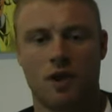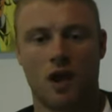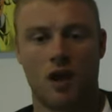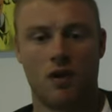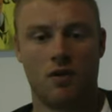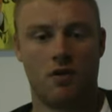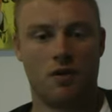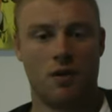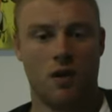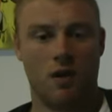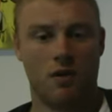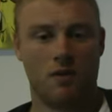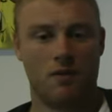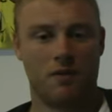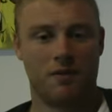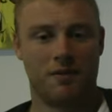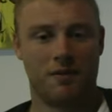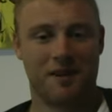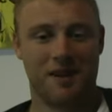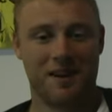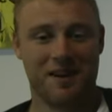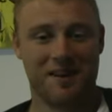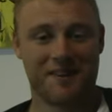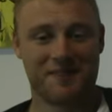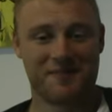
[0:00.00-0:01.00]
I don't know.
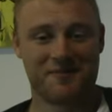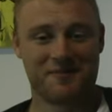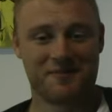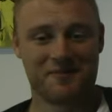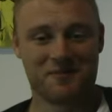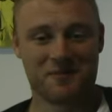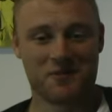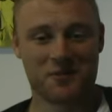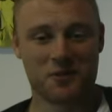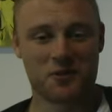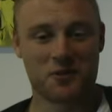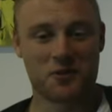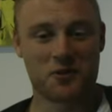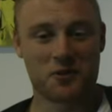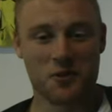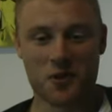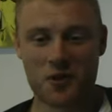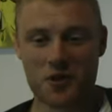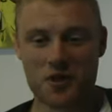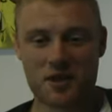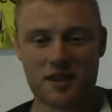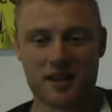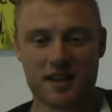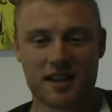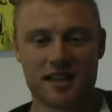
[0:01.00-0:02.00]
The
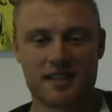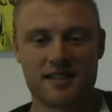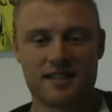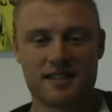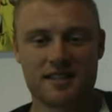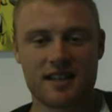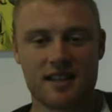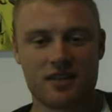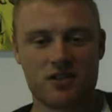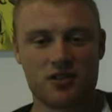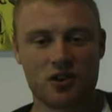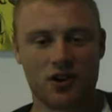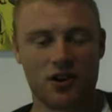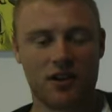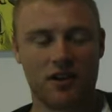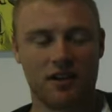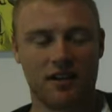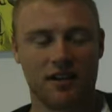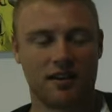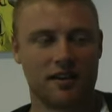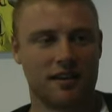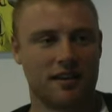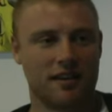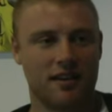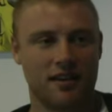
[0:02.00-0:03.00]
one thing is enjoy
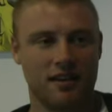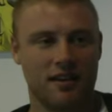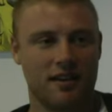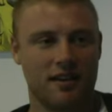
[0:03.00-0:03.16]
it.